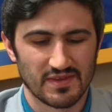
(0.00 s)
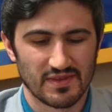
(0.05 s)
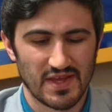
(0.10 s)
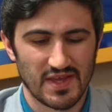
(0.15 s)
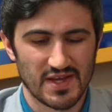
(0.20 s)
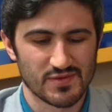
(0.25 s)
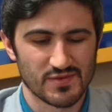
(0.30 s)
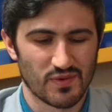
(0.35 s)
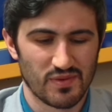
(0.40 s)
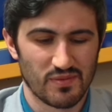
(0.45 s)

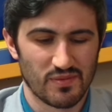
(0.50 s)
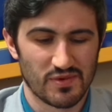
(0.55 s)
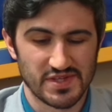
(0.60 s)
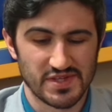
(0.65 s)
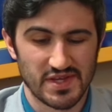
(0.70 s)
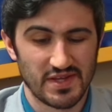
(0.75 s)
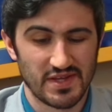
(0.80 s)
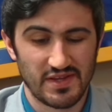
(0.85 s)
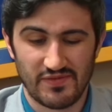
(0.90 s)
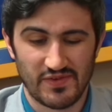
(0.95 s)
that's one of the
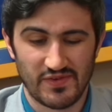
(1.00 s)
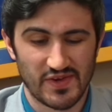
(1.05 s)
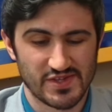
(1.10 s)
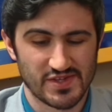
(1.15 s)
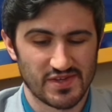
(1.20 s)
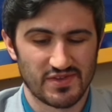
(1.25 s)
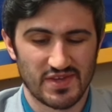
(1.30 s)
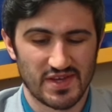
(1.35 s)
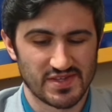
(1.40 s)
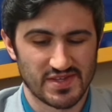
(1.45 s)
most
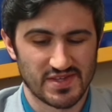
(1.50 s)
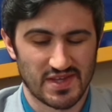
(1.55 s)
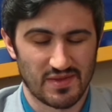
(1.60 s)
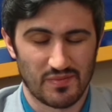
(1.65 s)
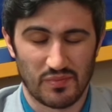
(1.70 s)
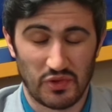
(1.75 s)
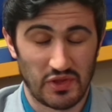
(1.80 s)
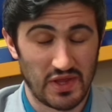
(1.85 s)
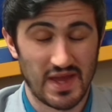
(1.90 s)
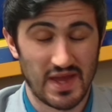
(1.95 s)
inefficient things on the
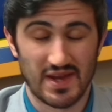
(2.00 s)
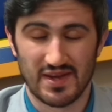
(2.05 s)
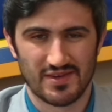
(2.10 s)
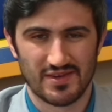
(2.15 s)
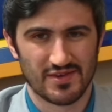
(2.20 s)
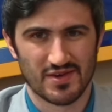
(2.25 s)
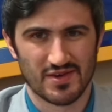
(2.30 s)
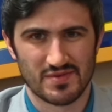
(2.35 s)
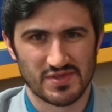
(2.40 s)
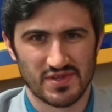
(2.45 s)
planet
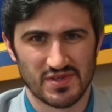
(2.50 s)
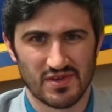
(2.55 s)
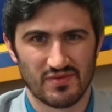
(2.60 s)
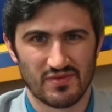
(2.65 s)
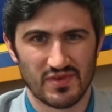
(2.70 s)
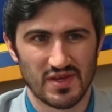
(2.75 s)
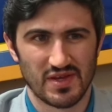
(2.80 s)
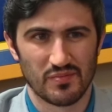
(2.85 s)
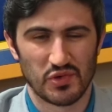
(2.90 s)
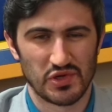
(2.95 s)
in terms of
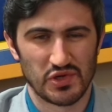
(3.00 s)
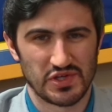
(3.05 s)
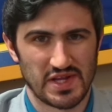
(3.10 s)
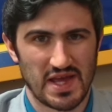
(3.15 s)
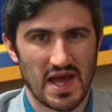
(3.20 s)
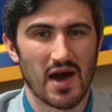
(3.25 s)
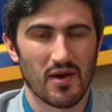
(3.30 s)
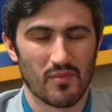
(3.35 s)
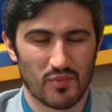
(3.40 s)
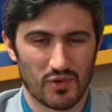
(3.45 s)
input
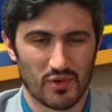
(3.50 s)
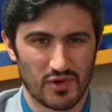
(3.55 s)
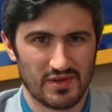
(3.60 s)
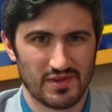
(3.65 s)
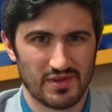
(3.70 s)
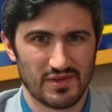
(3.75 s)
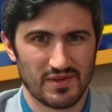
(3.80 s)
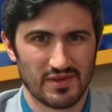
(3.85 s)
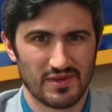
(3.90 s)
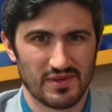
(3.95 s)
to output.
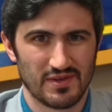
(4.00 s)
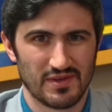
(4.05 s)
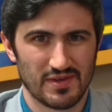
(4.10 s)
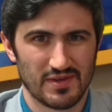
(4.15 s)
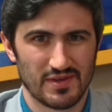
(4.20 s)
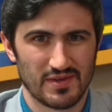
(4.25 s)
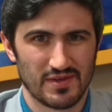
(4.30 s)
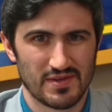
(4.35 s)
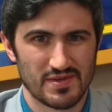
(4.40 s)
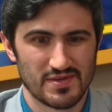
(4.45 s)

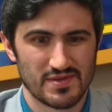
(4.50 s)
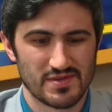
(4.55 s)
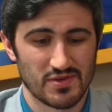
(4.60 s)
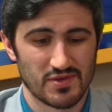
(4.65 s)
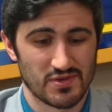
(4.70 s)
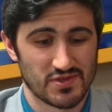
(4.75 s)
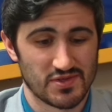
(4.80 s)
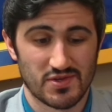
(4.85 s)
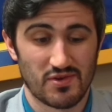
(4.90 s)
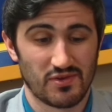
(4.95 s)

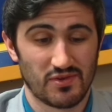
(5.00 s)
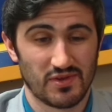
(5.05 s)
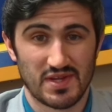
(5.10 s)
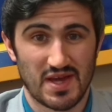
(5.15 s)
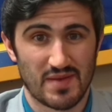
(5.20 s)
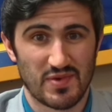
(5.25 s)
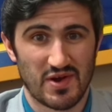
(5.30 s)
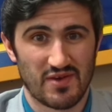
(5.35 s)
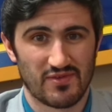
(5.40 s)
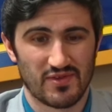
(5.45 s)
So it's certainly
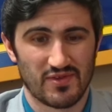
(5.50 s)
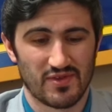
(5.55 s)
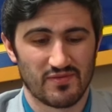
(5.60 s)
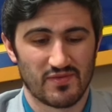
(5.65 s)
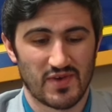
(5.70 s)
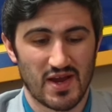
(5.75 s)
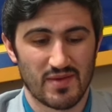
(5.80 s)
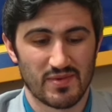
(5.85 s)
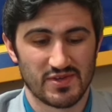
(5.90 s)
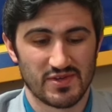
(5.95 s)
not better for the
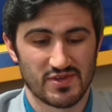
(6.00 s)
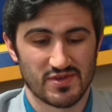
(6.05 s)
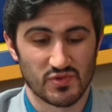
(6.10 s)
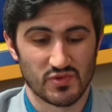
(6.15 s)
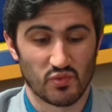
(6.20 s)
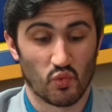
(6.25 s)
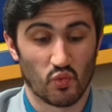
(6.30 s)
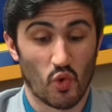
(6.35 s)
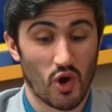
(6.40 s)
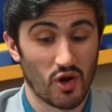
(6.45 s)
environment in terms
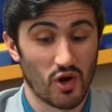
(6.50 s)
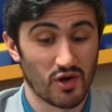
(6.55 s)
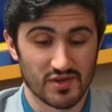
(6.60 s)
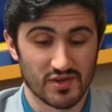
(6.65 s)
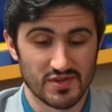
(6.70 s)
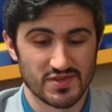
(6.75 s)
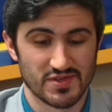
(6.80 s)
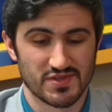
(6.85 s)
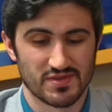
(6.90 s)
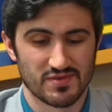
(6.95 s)
of
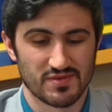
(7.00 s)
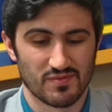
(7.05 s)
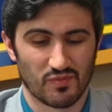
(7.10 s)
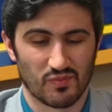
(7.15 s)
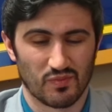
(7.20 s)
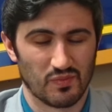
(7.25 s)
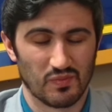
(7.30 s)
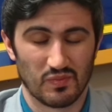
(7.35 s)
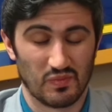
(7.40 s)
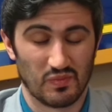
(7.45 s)
water,
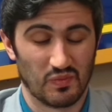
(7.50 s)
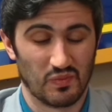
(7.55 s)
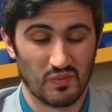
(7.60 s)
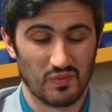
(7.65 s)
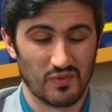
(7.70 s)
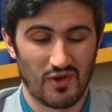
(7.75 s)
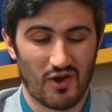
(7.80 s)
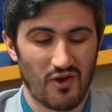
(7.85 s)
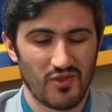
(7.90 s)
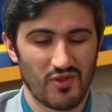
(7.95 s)

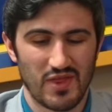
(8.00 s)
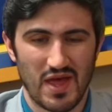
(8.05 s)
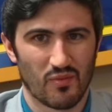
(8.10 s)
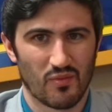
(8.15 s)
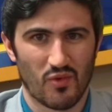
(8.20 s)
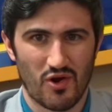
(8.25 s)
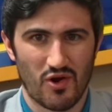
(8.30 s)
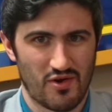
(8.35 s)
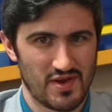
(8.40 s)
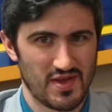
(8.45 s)
all that
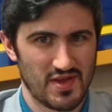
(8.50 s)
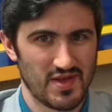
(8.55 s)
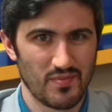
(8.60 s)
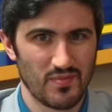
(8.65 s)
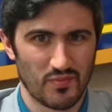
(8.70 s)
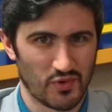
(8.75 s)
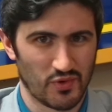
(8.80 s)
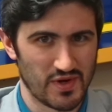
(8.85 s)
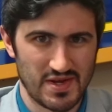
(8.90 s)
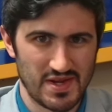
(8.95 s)
water
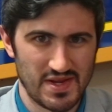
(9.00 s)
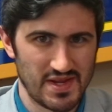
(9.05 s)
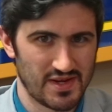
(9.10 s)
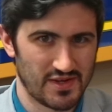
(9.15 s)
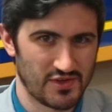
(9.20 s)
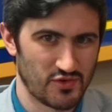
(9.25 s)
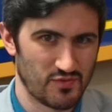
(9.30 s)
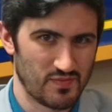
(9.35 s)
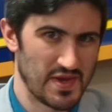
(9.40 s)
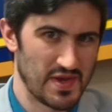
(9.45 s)
input
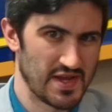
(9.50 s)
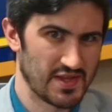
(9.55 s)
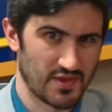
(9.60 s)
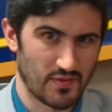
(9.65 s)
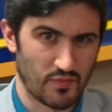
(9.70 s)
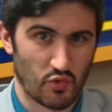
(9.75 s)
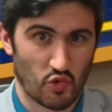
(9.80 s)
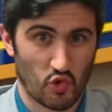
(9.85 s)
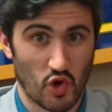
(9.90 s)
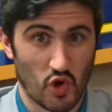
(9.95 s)
needed to make
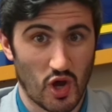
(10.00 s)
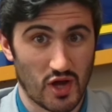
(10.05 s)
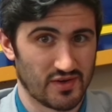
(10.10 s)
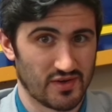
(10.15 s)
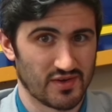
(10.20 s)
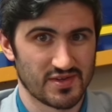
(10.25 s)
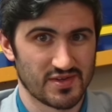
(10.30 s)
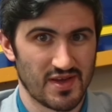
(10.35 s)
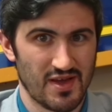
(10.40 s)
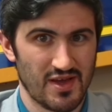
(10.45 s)
the
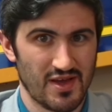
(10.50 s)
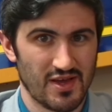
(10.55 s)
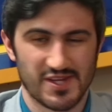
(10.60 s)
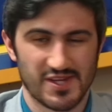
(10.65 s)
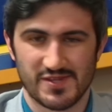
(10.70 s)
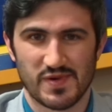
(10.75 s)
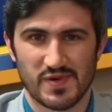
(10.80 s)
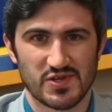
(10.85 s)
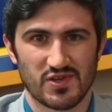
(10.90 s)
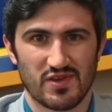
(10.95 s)
product,
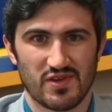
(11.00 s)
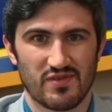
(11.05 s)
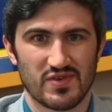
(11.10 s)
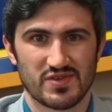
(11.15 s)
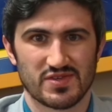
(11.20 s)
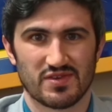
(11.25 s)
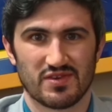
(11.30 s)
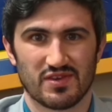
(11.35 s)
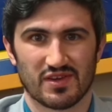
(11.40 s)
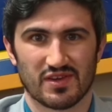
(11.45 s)
especially if
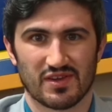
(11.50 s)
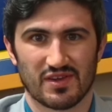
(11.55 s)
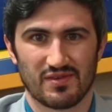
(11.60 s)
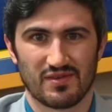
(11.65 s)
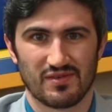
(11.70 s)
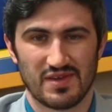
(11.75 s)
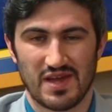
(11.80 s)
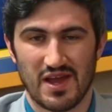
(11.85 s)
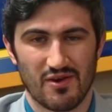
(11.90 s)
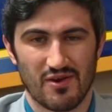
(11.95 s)
it's in an
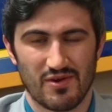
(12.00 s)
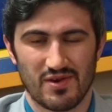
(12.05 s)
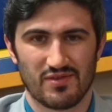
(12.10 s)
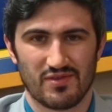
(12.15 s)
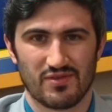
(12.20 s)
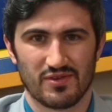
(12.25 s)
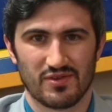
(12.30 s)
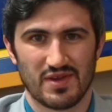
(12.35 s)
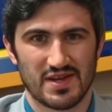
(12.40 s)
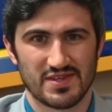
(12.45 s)
area
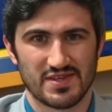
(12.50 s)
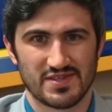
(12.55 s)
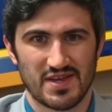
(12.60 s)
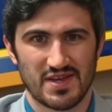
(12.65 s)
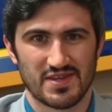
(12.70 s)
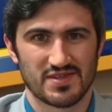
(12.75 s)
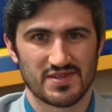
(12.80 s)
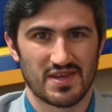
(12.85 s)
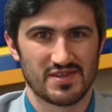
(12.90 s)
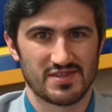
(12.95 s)
of the United
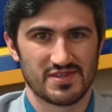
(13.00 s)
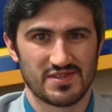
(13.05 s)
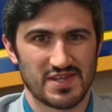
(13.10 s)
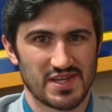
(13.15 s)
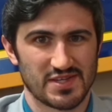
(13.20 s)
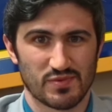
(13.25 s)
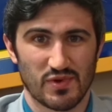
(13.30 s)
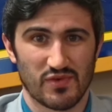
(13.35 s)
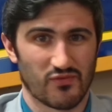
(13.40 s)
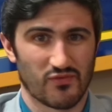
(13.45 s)
States that is
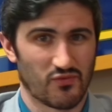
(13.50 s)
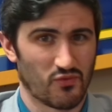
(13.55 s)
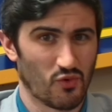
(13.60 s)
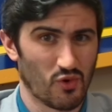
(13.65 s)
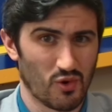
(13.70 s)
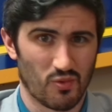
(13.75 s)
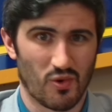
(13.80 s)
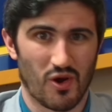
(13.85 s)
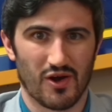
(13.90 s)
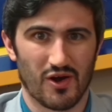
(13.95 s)
desperate
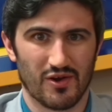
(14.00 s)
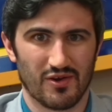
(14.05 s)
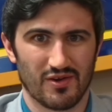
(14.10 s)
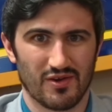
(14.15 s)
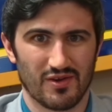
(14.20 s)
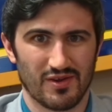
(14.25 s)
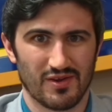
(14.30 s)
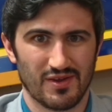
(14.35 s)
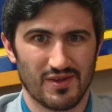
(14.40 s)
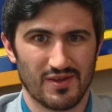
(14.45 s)
for water.